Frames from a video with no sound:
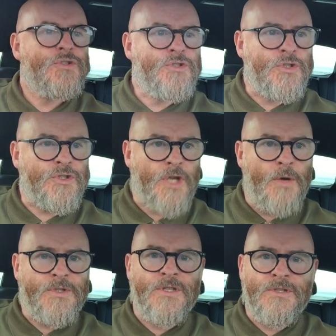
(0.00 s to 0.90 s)
Just
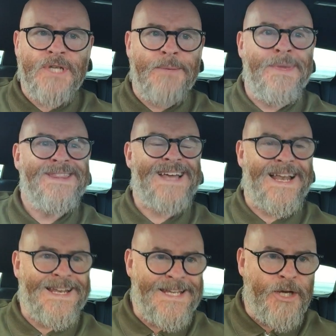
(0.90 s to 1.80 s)
go to the gym
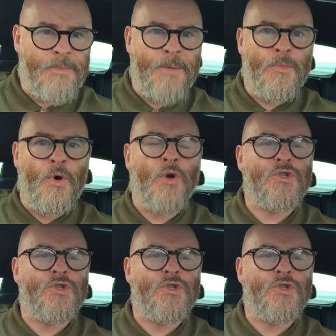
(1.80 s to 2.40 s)
that little bit more.